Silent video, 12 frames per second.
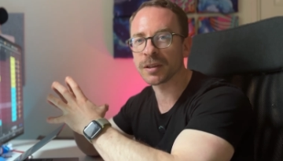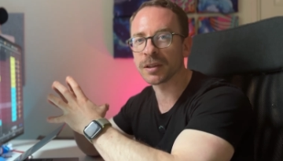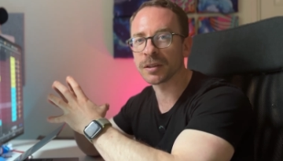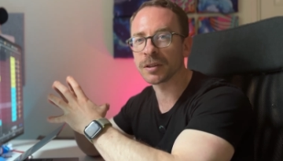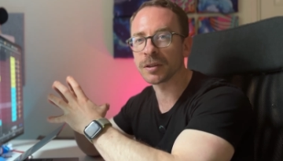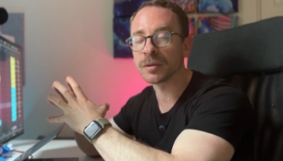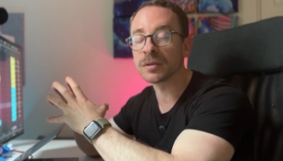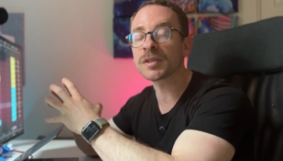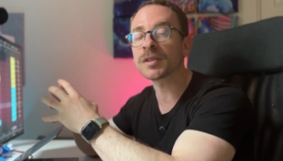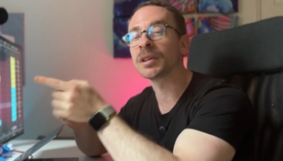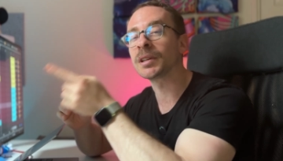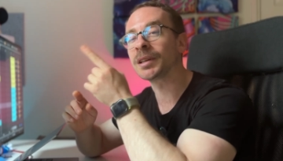EQ
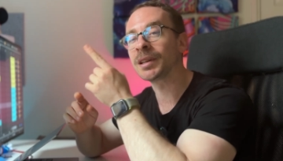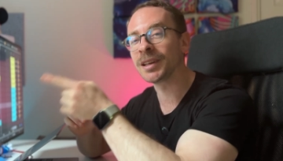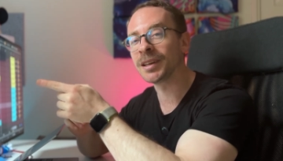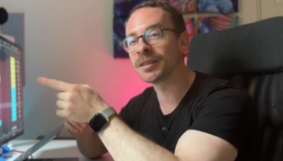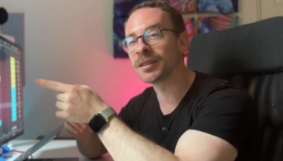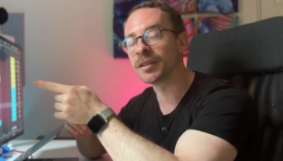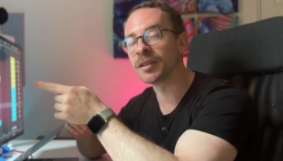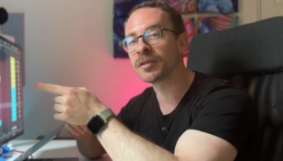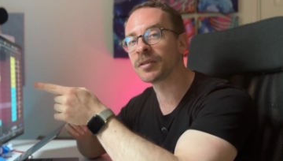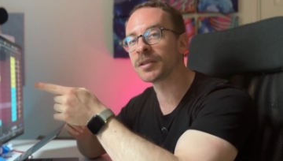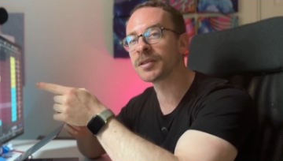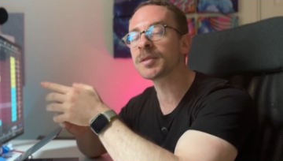so you can hear the
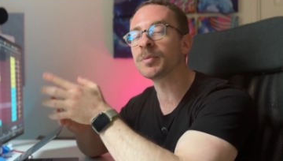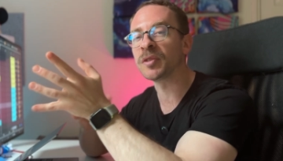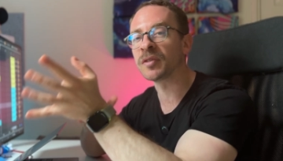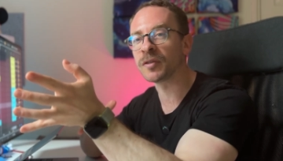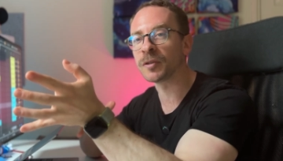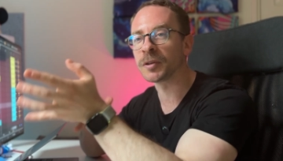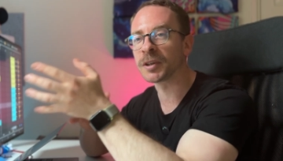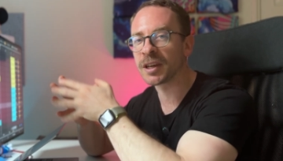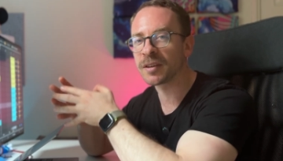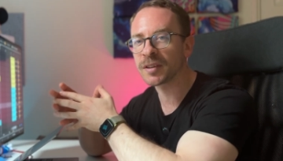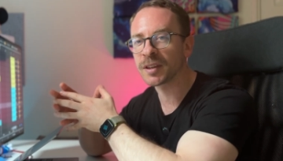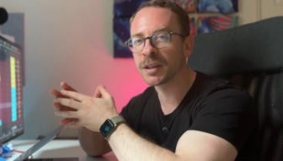difference before and
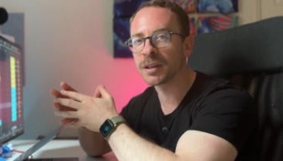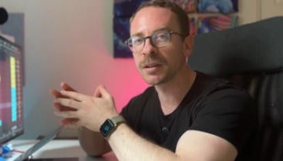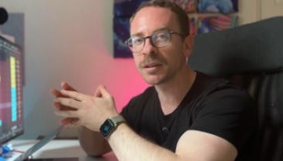after.